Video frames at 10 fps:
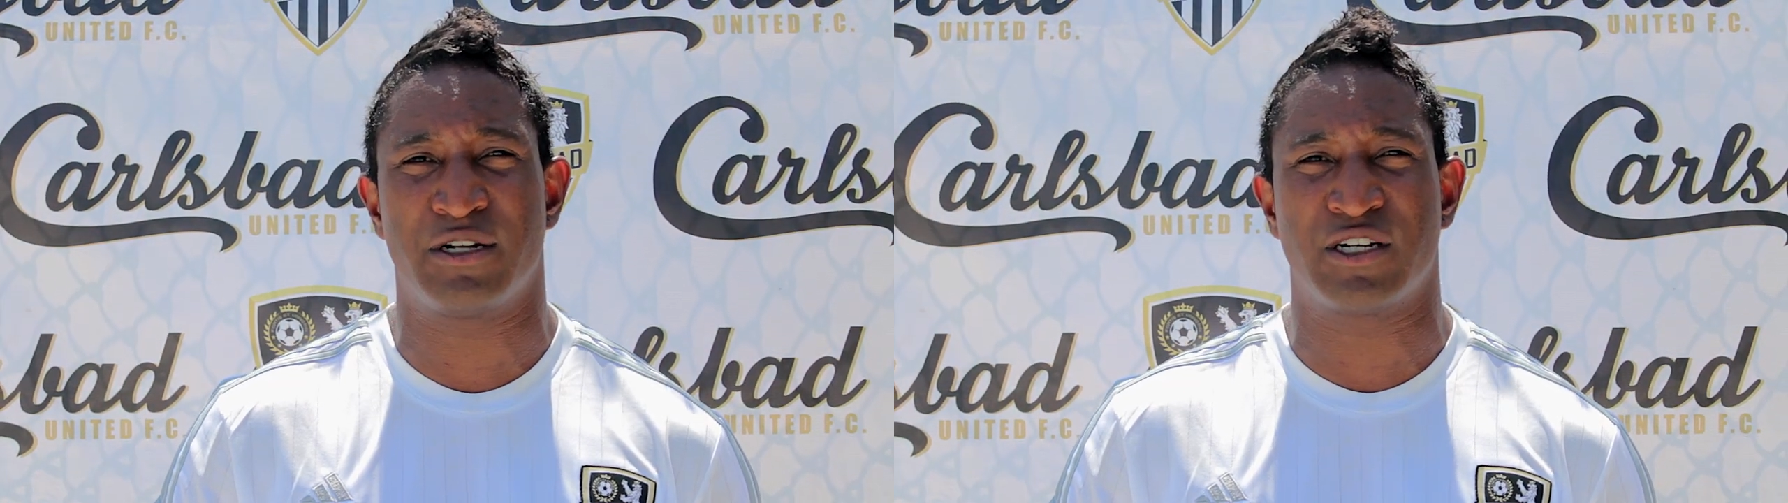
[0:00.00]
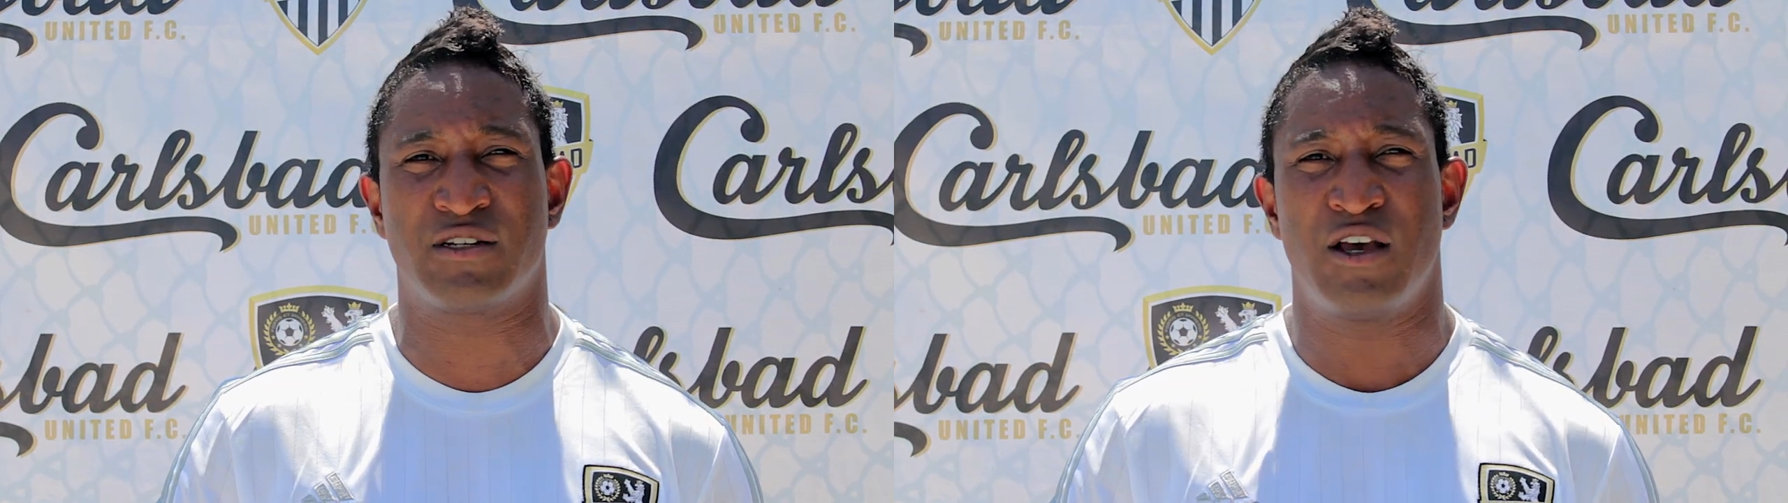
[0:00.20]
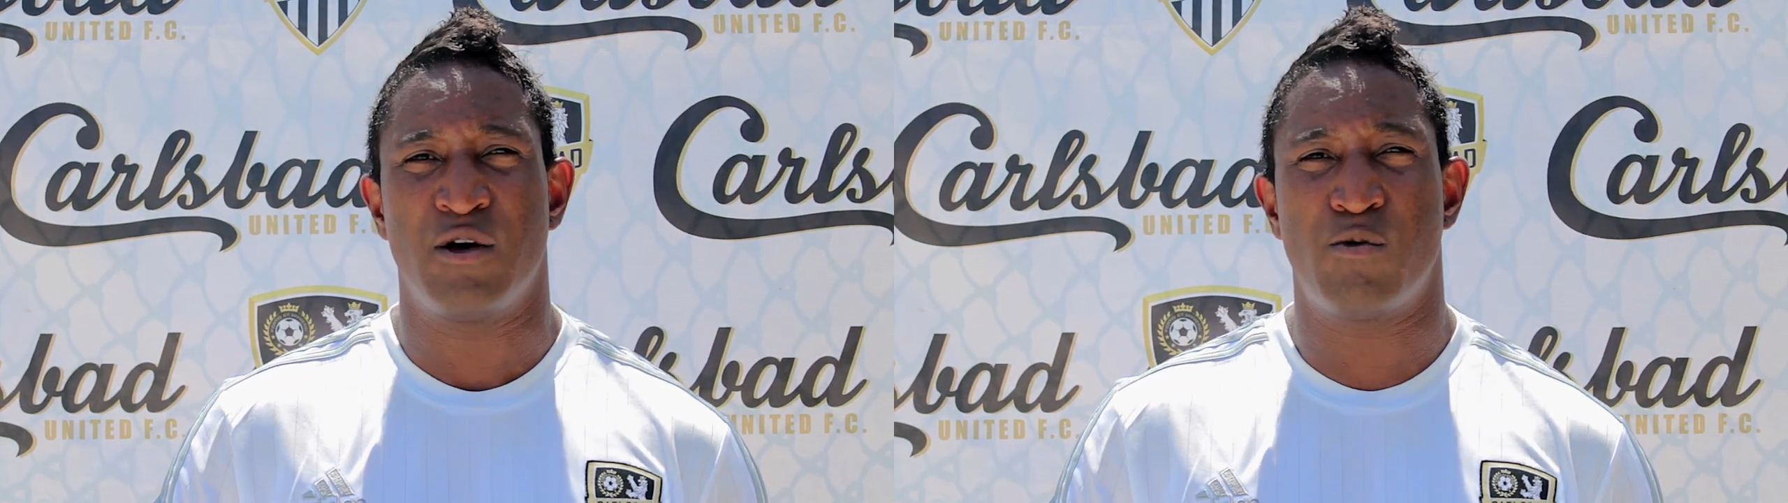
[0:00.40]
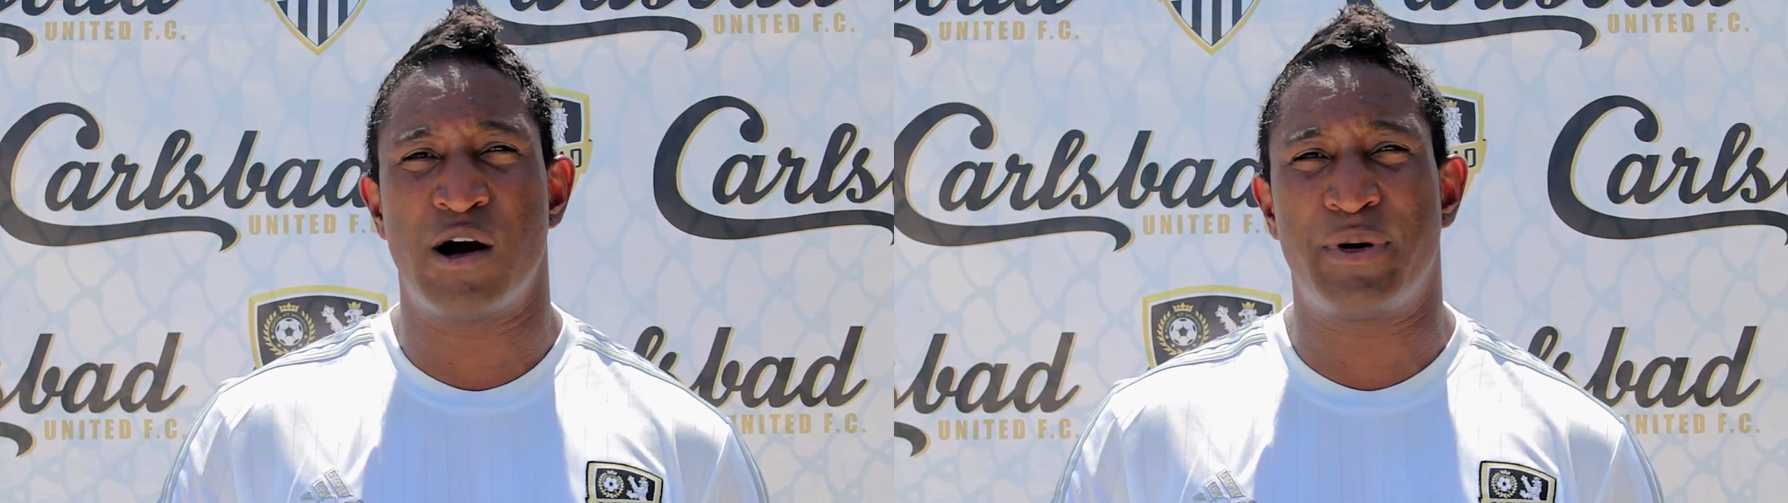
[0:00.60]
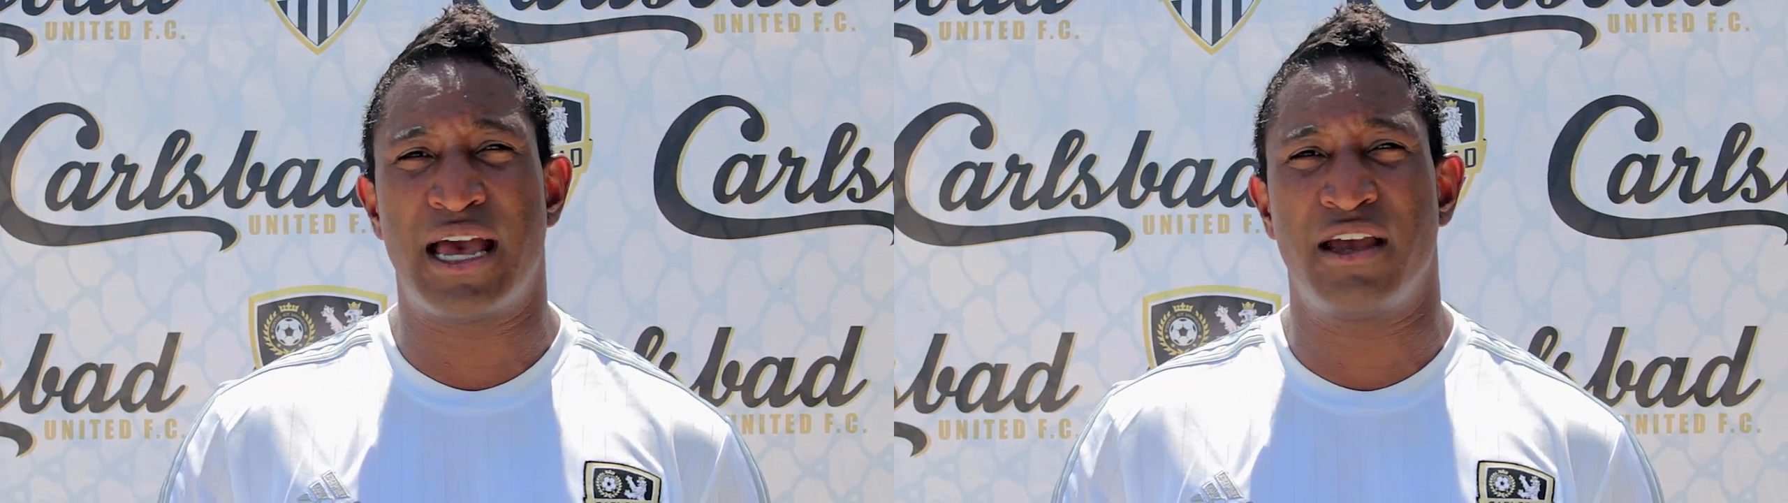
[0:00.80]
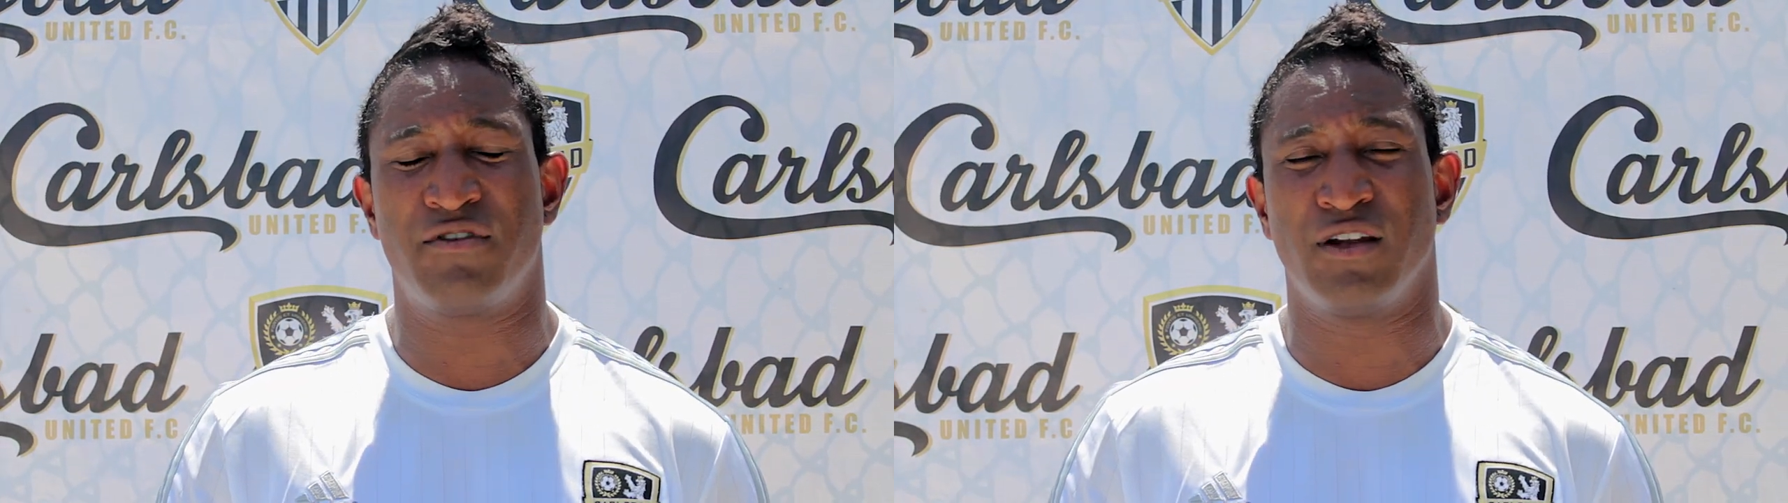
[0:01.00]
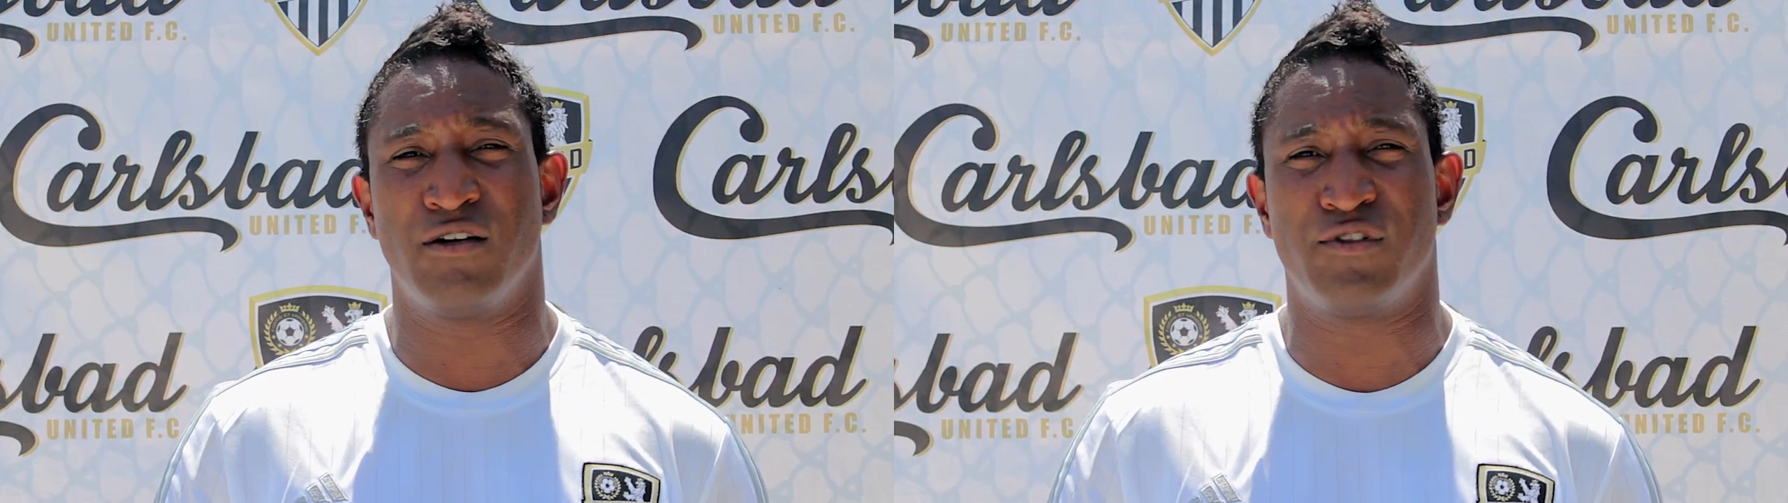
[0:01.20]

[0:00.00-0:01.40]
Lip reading: just well behaved and